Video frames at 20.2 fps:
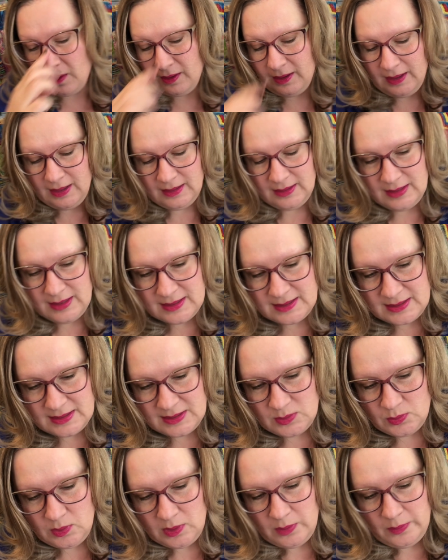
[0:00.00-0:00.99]
And this
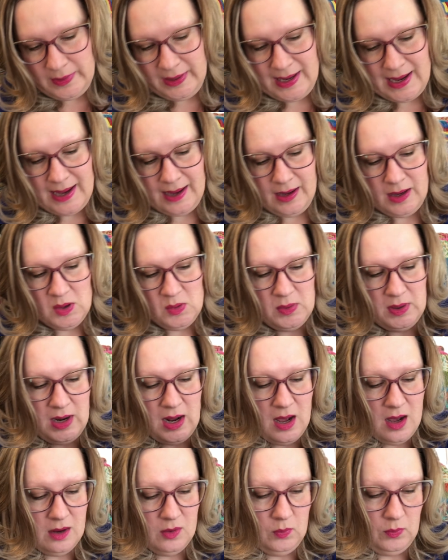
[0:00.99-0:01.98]
is what we got going
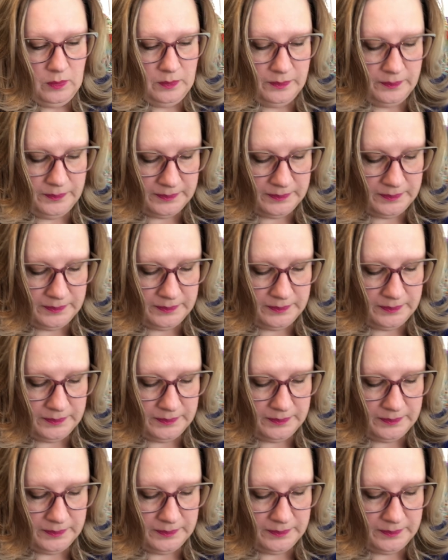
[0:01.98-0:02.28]
on.